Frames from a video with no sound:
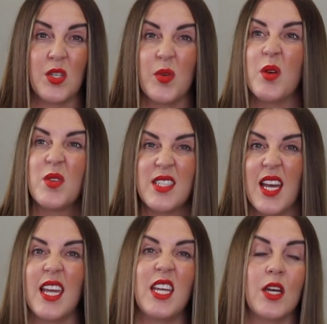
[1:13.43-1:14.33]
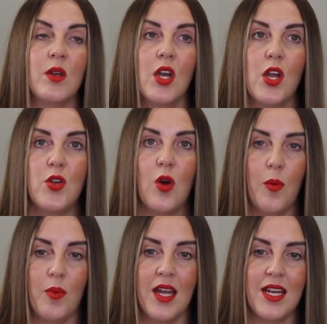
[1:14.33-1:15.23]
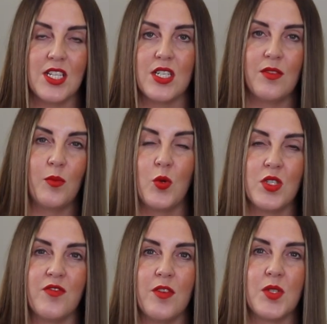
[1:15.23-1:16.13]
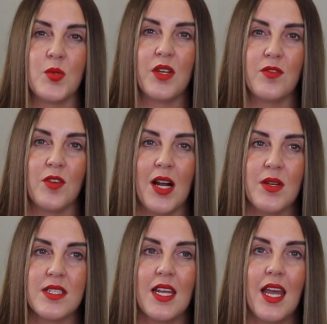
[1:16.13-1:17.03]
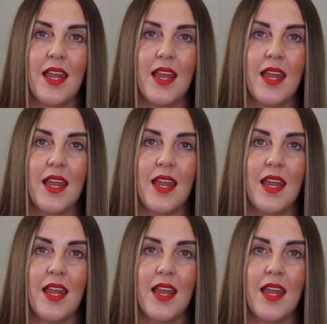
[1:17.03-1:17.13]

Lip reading: So we always say, you know, not apply water for up to 24 hours.